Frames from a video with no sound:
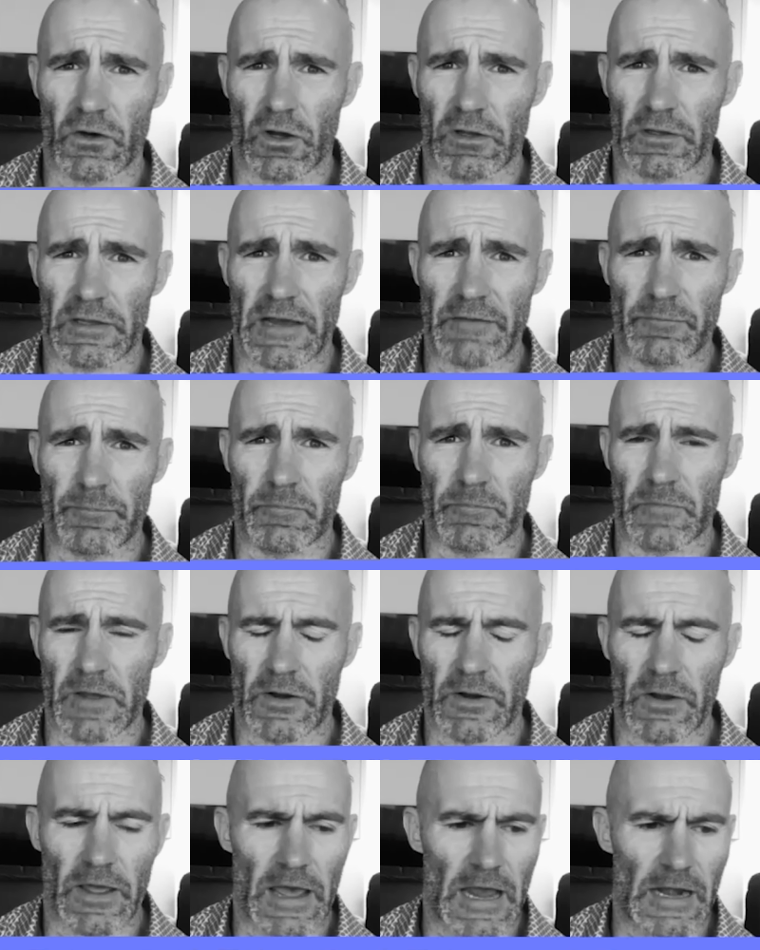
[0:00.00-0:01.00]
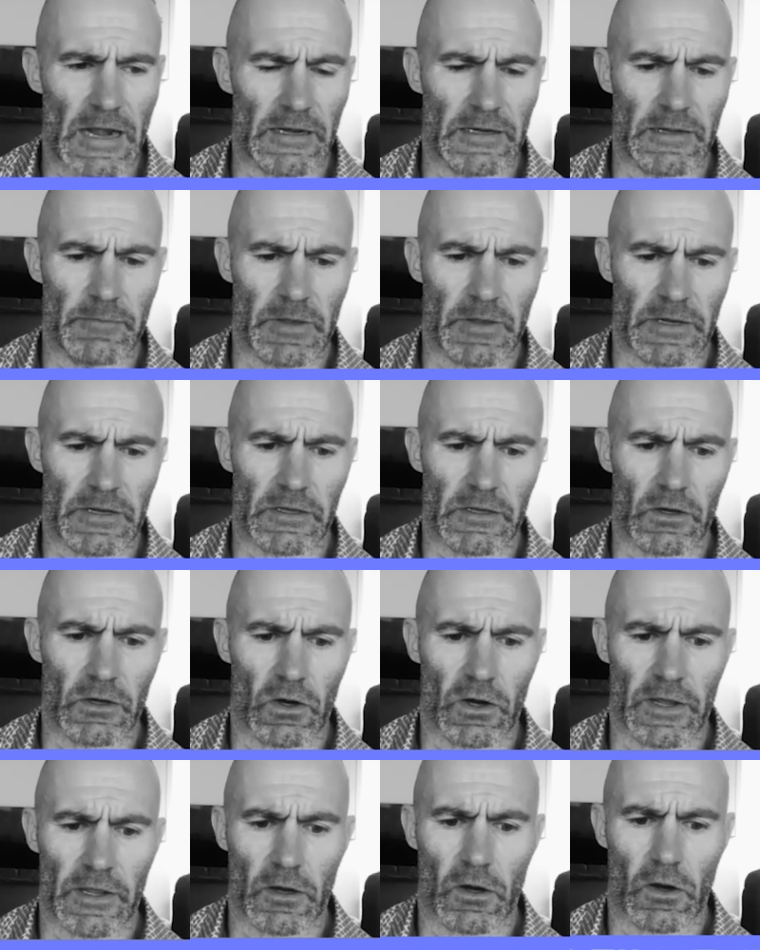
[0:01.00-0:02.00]
I love an anonymity.
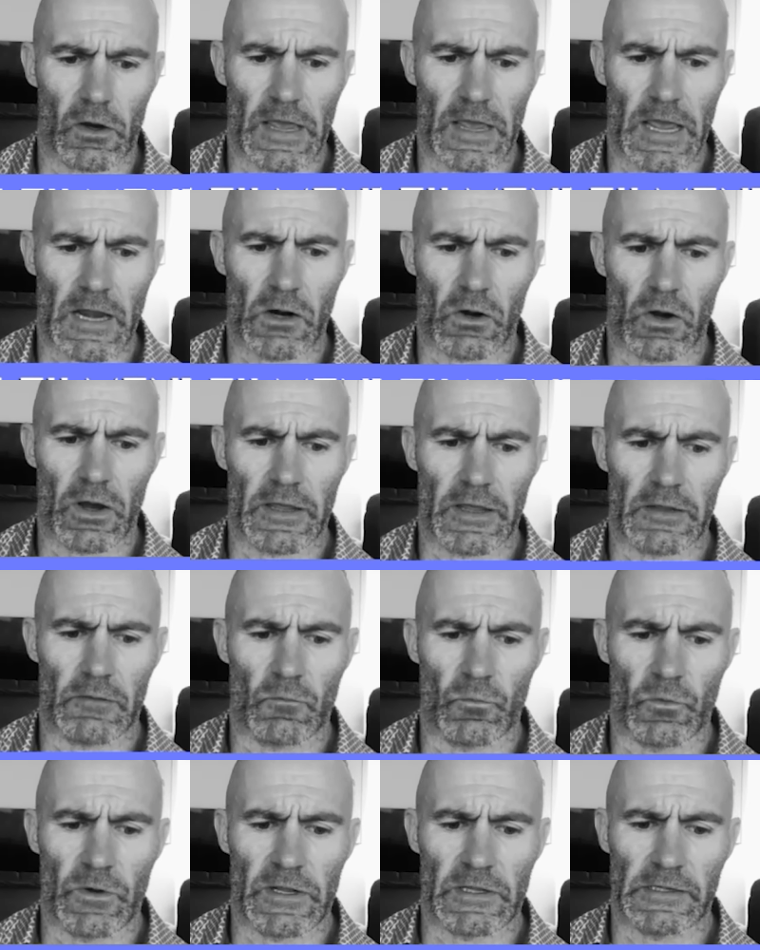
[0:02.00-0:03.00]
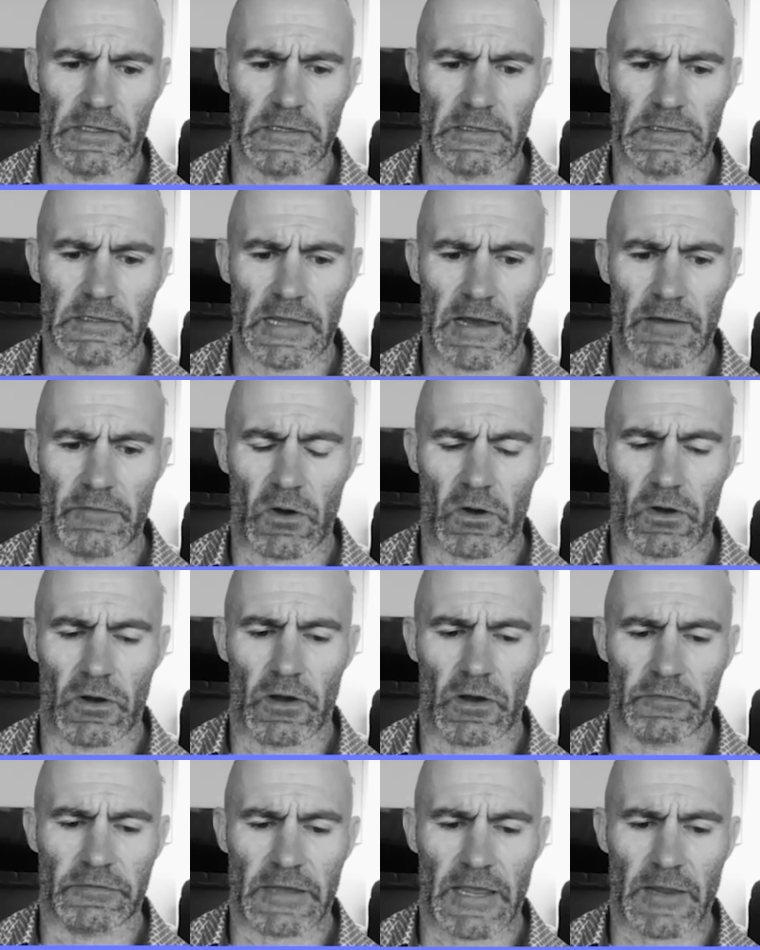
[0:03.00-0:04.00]
I
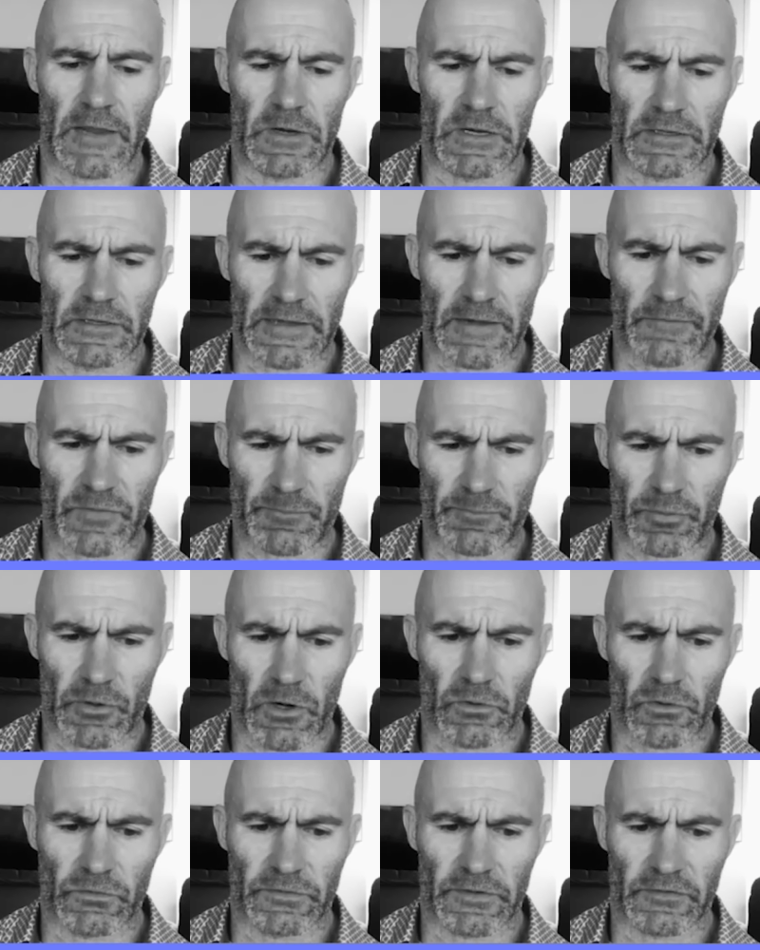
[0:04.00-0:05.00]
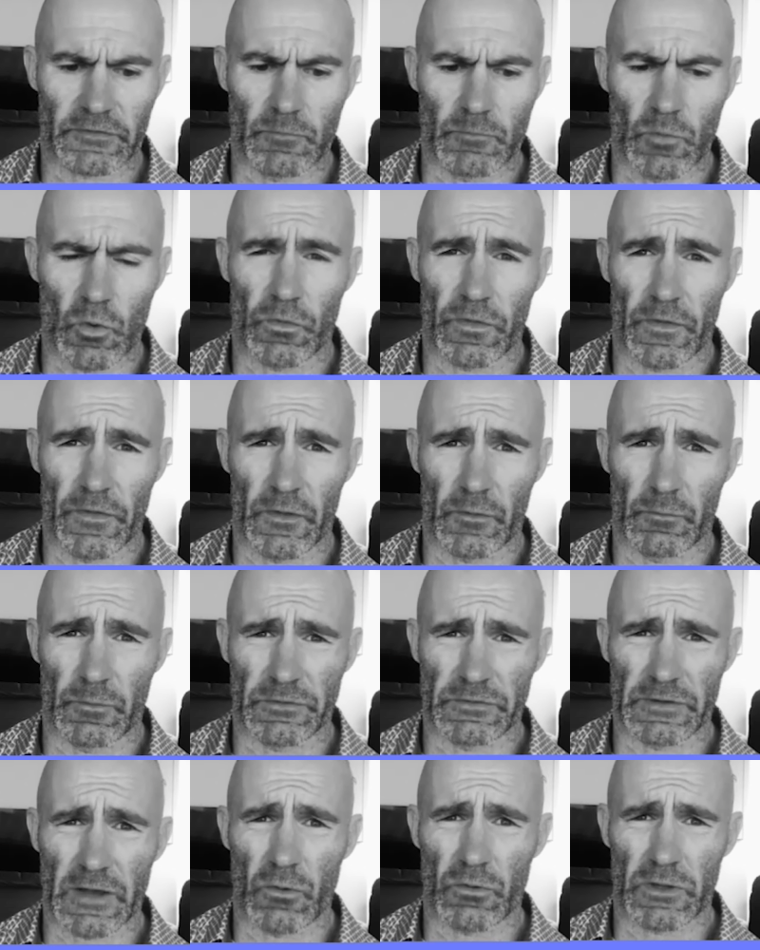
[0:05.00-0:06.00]
say when you love the process more than the
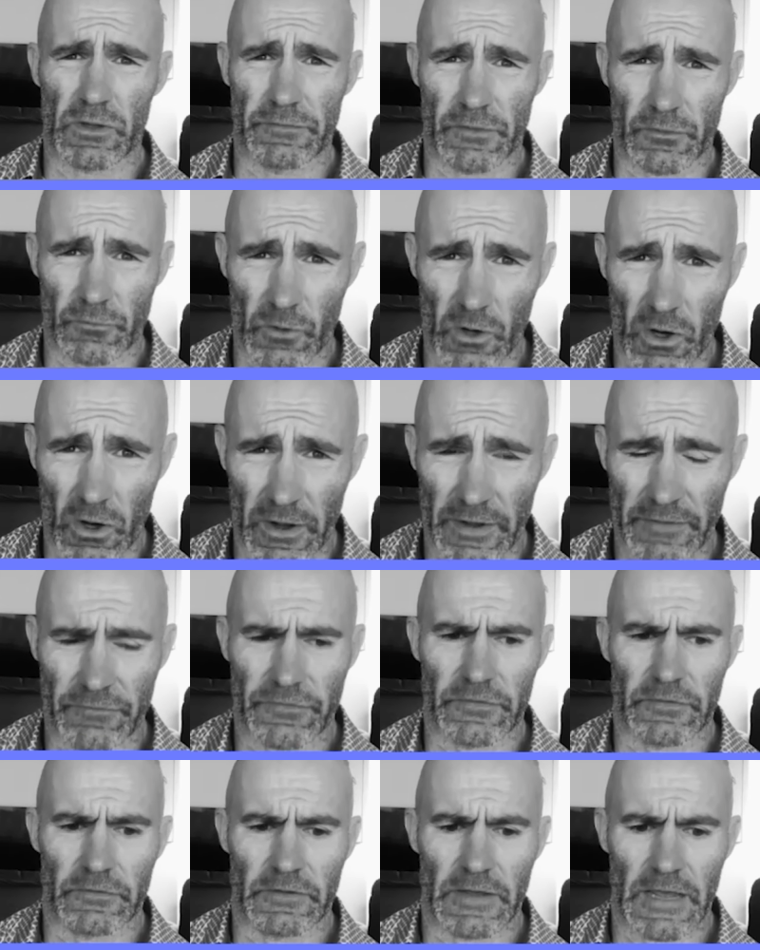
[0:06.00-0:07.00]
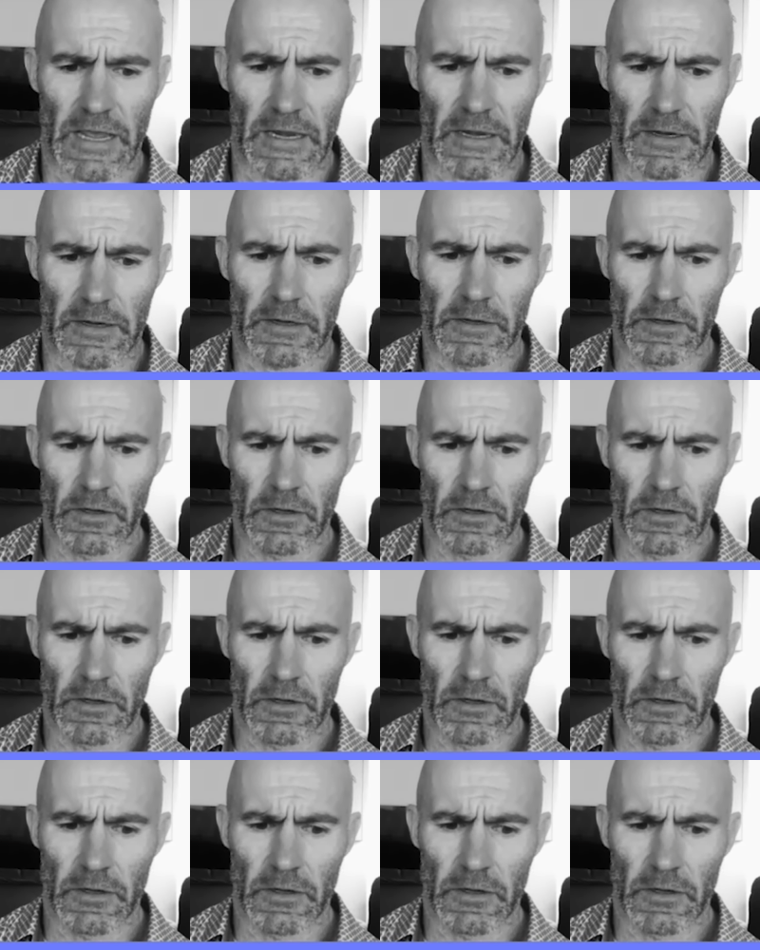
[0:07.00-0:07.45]
result, you've arrived. And